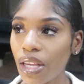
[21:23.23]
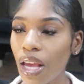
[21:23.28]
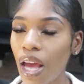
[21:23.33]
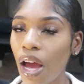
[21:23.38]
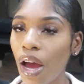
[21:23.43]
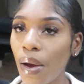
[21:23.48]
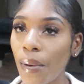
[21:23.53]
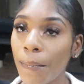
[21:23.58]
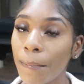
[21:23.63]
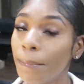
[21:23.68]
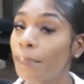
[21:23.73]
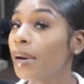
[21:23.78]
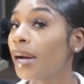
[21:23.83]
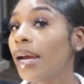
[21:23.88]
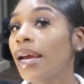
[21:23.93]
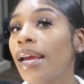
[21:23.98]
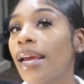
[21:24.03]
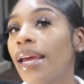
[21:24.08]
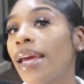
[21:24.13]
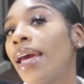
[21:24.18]

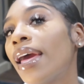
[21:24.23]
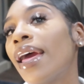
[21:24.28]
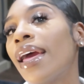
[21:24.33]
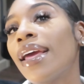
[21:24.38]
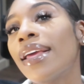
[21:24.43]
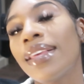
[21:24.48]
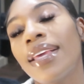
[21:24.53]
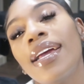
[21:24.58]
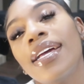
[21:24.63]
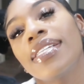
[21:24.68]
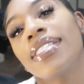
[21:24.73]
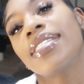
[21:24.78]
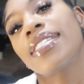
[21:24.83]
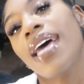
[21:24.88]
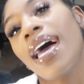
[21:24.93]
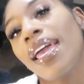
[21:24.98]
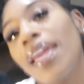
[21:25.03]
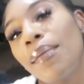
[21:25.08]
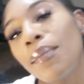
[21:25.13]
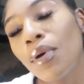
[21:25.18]
But yes,
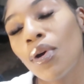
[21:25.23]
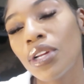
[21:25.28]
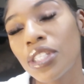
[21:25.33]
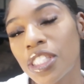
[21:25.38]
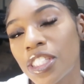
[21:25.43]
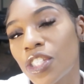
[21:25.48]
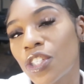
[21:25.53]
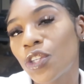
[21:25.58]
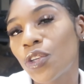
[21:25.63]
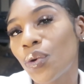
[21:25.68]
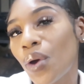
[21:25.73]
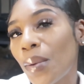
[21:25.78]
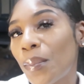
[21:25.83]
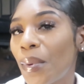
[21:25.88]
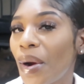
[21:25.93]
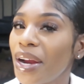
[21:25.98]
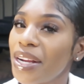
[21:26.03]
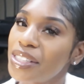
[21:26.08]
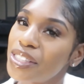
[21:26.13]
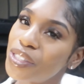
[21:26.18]
I am going to do a
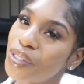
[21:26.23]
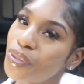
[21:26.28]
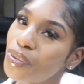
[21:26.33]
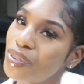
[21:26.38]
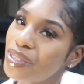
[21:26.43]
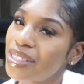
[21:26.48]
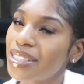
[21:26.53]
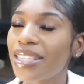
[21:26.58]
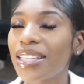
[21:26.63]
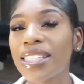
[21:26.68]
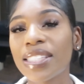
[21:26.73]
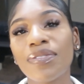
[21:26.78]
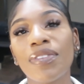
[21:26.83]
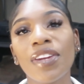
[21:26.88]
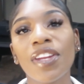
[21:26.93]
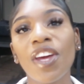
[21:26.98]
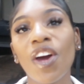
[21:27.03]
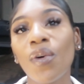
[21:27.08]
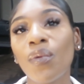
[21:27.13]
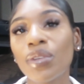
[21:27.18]
part 2 to this
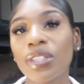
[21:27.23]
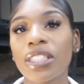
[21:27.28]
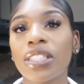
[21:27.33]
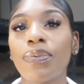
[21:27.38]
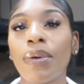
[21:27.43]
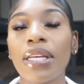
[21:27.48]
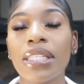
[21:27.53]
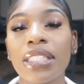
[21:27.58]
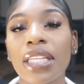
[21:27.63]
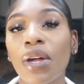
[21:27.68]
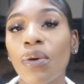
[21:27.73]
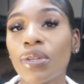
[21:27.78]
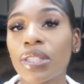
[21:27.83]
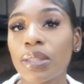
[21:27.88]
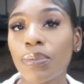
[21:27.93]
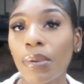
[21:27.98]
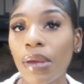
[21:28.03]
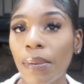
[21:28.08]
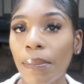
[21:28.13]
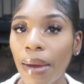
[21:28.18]
video, which is basically going
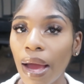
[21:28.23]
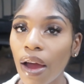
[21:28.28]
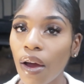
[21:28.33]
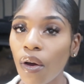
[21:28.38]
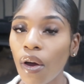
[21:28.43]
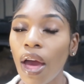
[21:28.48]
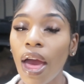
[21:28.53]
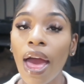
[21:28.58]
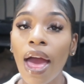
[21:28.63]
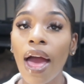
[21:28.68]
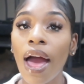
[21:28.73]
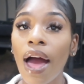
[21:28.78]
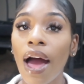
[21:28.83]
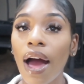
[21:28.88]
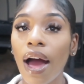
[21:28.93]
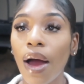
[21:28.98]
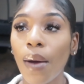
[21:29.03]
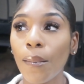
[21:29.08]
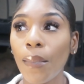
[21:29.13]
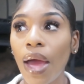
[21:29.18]
to be about
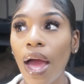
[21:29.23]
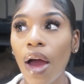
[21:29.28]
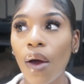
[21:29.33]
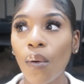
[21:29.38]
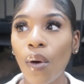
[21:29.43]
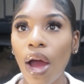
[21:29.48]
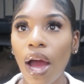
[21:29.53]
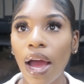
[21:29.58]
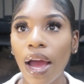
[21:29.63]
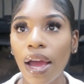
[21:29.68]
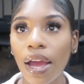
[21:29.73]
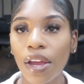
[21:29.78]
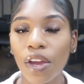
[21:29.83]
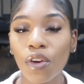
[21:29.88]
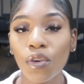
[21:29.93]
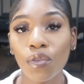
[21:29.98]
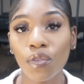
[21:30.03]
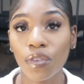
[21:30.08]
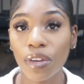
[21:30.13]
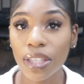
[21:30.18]
how
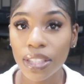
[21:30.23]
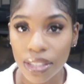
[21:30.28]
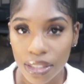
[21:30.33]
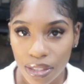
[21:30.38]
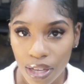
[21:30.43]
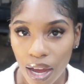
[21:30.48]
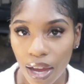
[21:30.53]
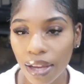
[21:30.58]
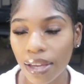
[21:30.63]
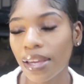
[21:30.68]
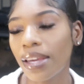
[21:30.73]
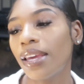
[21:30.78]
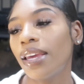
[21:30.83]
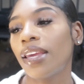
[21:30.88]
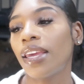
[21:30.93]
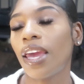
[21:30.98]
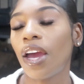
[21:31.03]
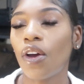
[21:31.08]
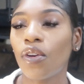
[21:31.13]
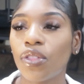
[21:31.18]
I restock
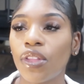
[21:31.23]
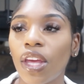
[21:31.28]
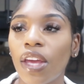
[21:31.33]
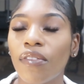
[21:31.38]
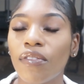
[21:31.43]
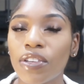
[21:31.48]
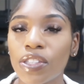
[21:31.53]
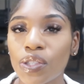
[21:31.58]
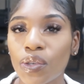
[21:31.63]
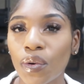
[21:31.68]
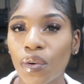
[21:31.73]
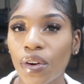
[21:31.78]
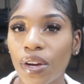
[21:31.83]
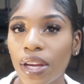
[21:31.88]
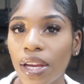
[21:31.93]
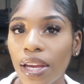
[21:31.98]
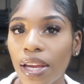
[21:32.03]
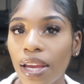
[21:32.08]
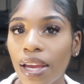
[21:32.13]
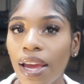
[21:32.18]
it, count the
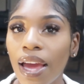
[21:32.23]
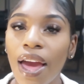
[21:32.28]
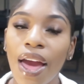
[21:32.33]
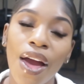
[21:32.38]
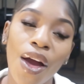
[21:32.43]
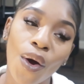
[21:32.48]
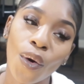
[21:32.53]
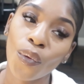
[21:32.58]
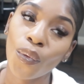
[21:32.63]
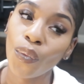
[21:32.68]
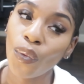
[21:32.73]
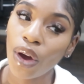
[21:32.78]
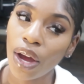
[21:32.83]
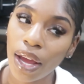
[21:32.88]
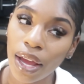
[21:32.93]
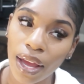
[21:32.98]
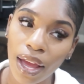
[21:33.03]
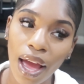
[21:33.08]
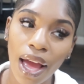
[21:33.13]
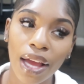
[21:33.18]
inventory, what
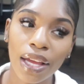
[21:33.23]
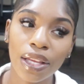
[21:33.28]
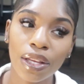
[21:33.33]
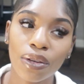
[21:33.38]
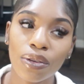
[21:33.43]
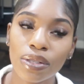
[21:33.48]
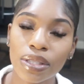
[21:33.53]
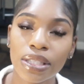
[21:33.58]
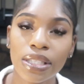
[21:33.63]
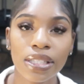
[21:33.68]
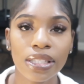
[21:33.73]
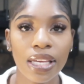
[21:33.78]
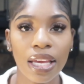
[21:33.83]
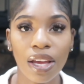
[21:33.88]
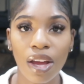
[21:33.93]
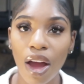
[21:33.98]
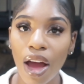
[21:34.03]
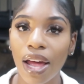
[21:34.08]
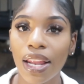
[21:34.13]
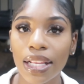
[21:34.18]
I use to
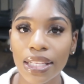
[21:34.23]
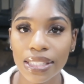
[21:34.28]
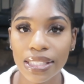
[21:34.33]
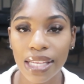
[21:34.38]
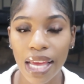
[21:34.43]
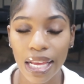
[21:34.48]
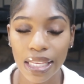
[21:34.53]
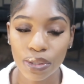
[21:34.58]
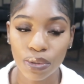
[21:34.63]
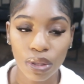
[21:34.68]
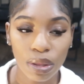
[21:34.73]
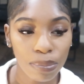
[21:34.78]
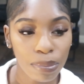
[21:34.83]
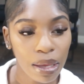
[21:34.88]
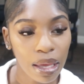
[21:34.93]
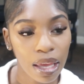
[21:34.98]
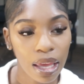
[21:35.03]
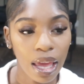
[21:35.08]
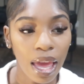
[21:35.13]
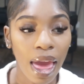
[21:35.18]
take all the stacks with
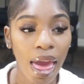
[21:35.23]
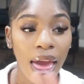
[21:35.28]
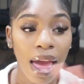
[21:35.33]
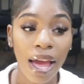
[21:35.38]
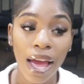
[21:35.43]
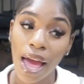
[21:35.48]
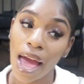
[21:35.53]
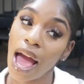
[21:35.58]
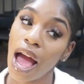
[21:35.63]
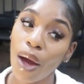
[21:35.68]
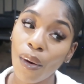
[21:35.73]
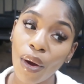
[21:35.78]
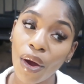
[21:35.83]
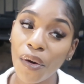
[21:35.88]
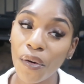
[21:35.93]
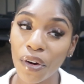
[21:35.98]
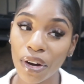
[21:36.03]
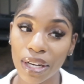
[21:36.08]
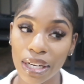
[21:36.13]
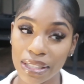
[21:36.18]
me, how
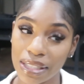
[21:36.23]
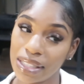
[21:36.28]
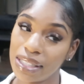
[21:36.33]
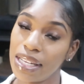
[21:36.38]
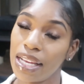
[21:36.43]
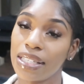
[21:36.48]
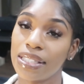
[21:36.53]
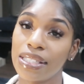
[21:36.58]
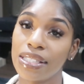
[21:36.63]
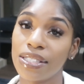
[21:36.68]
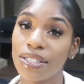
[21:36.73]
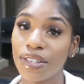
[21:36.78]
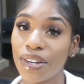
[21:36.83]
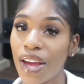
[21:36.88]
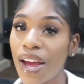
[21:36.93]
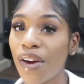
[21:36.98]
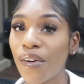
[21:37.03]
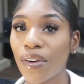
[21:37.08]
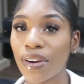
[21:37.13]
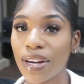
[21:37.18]
I organize the stacks, because they're
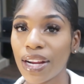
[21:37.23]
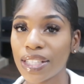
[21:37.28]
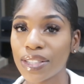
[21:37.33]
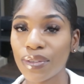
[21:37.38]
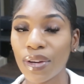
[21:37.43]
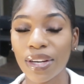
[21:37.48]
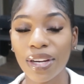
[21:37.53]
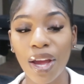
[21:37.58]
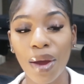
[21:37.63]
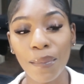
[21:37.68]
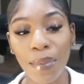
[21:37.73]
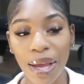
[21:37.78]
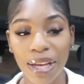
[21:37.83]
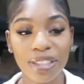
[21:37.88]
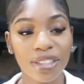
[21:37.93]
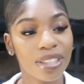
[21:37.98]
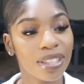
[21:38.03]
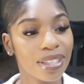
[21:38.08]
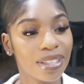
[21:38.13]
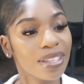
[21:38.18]
not organized right now. I'm
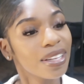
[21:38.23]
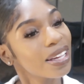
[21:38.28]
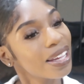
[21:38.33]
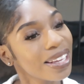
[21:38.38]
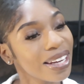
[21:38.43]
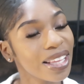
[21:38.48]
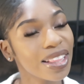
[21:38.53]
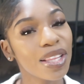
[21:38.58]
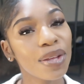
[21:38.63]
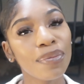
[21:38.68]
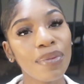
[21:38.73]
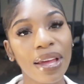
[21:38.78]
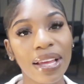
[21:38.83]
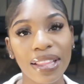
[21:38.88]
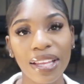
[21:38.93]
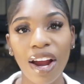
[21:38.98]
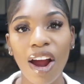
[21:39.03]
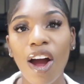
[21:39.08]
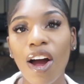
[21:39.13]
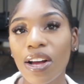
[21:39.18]
actually looking at them like
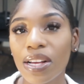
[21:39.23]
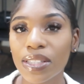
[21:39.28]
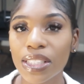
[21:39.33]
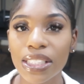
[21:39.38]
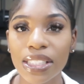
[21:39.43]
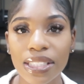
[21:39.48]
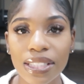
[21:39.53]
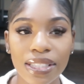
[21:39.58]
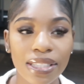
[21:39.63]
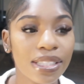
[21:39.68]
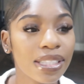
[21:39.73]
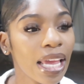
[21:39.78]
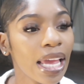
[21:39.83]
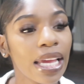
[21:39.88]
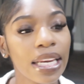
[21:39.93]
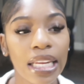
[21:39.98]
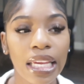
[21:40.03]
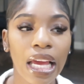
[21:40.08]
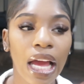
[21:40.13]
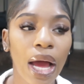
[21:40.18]
they're all
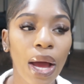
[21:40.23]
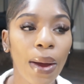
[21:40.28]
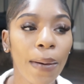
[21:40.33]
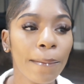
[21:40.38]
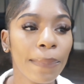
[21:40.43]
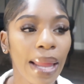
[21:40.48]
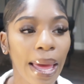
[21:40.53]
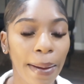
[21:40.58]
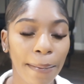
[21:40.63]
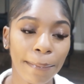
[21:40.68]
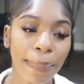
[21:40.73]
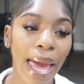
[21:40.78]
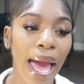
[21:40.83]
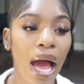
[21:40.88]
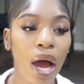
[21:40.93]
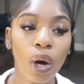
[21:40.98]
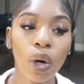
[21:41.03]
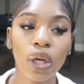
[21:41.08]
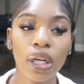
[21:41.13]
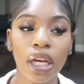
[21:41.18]
standing up, like
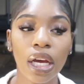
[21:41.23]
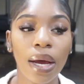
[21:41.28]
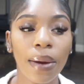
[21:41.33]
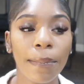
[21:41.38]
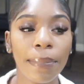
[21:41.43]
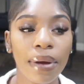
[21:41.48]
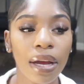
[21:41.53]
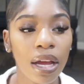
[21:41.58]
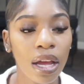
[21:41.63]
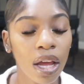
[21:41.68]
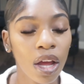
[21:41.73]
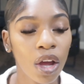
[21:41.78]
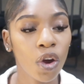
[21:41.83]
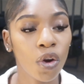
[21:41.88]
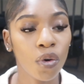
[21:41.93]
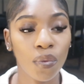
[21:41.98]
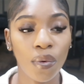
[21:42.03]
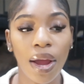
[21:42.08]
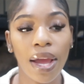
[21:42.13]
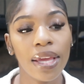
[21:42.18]
piled up
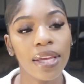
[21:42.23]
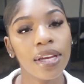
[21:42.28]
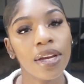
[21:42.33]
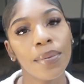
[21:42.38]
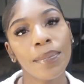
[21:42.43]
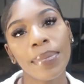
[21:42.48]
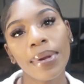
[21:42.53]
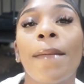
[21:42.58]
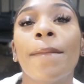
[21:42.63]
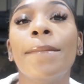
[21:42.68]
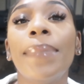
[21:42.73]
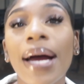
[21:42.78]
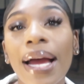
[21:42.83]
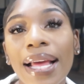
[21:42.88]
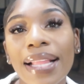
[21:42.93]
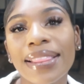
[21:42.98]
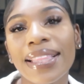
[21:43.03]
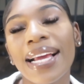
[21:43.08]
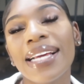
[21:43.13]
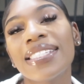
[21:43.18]
right here.
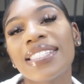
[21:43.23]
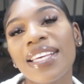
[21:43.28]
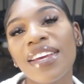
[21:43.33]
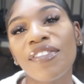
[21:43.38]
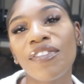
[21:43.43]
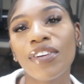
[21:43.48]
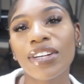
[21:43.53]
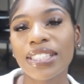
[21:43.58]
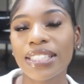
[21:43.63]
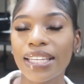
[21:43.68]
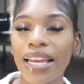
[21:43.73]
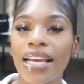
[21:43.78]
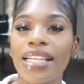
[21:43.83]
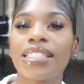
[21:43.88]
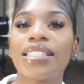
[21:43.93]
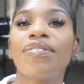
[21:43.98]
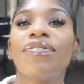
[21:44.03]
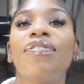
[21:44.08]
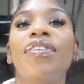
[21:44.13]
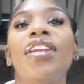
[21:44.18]
But that's it for
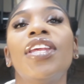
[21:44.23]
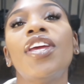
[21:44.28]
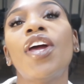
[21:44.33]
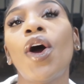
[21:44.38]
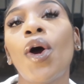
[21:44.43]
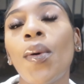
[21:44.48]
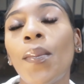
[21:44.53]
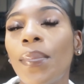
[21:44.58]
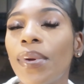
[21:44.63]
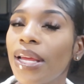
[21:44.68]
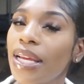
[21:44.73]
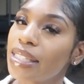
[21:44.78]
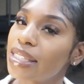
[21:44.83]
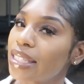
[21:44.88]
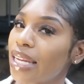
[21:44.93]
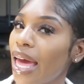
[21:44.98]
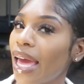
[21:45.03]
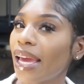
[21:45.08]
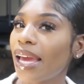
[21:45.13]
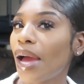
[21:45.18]
today's video. Please
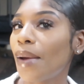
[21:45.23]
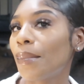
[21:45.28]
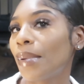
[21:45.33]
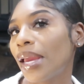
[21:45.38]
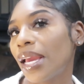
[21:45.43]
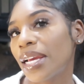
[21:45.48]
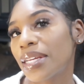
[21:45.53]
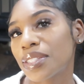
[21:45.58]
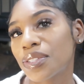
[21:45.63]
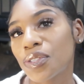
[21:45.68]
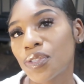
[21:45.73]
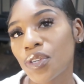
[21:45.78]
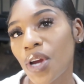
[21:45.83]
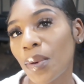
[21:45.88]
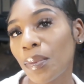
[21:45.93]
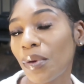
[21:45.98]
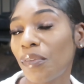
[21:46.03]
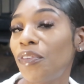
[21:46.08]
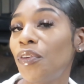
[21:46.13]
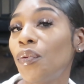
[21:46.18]
like, comment, and
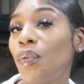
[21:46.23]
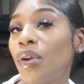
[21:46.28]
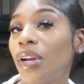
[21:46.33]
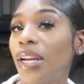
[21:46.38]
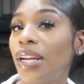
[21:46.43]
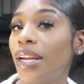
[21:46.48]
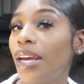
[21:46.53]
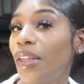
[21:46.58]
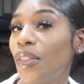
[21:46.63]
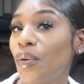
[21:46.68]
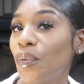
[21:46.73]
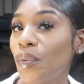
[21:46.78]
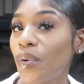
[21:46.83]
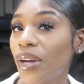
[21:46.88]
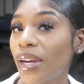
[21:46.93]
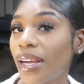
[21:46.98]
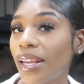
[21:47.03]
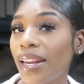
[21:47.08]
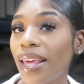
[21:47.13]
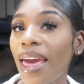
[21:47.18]
subscribe if you want another
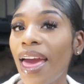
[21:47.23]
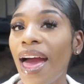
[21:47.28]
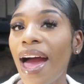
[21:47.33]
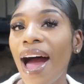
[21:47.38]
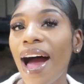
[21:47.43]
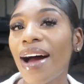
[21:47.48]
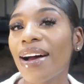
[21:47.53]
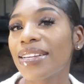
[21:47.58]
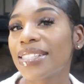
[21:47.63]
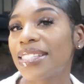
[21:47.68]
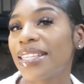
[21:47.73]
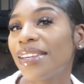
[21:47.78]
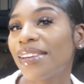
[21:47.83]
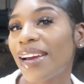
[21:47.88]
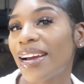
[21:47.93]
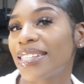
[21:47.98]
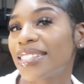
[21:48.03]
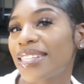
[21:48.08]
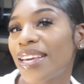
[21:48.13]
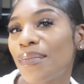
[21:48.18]
one. I'll see you
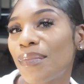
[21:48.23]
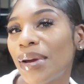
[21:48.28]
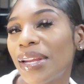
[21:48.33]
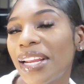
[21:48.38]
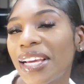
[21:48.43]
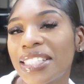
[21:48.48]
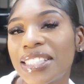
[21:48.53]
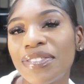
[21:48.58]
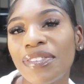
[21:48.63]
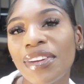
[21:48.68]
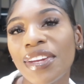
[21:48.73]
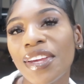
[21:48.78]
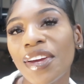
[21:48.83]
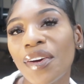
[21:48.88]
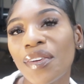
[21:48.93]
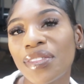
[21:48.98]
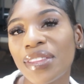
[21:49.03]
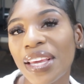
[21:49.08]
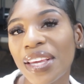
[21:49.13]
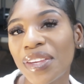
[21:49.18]
guys in my next
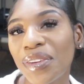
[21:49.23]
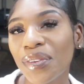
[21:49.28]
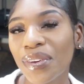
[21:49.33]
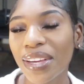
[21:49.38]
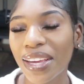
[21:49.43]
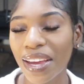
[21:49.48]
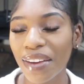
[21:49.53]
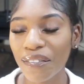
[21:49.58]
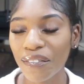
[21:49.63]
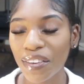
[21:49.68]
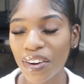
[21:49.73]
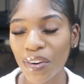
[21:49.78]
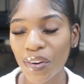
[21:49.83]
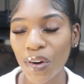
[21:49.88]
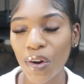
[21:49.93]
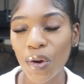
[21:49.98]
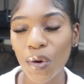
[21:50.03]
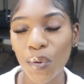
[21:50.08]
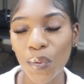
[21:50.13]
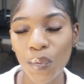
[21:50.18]
video. Thank you again
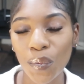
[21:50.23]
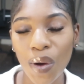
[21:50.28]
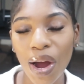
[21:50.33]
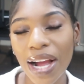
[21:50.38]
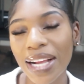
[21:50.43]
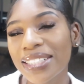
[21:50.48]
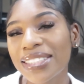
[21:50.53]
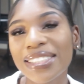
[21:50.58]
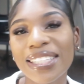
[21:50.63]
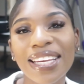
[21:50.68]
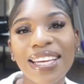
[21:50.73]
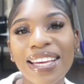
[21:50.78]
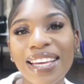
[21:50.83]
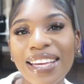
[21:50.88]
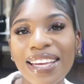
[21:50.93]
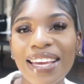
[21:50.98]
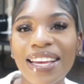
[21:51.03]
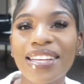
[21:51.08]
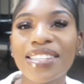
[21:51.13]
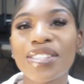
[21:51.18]
for
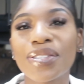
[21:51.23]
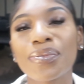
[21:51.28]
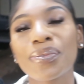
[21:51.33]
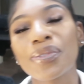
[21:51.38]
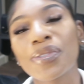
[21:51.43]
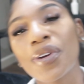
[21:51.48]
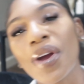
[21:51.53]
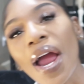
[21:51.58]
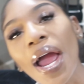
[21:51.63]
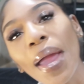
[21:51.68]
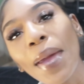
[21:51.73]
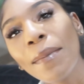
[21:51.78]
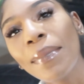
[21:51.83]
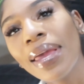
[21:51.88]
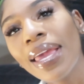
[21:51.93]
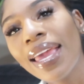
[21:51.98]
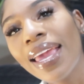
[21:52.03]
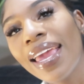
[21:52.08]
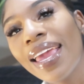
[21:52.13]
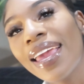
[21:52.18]
watching and
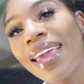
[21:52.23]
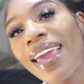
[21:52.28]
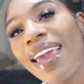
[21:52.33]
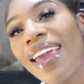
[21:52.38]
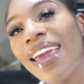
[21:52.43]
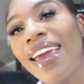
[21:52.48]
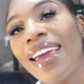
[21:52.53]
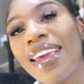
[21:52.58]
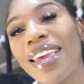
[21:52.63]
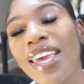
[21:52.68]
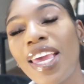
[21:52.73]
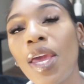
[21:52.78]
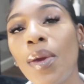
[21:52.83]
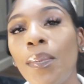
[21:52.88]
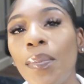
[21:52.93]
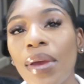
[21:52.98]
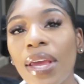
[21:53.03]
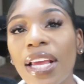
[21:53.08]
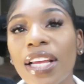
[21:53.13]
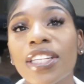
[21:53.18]
subscribing, and
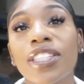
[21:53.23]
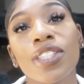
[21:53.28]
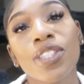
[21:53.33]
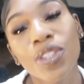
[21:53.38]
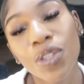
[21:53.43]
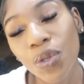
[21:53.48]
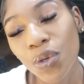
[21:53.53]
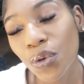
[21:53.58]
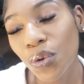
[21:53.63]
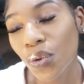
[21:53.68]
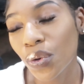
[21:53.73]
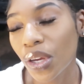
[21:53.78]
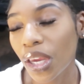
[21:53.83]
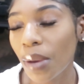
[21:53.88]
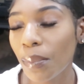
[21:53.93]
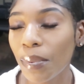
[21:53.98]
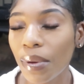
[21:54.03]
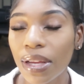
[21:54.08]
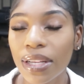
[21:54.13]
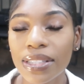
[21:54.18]
keep it in tune,
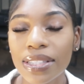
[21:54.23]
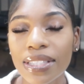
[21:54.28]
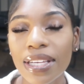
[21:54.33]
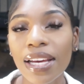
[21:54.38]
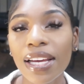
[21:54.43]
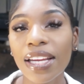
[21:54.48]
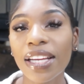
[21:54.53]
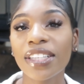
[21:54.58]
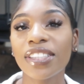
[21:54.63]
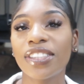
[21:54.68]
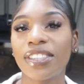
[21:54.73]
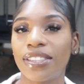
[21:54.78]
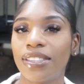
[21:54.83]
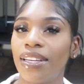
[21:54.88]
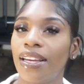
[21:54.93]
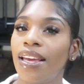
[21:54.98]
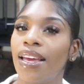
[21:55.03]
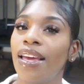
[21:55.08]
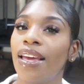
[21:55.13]
keep it in touch,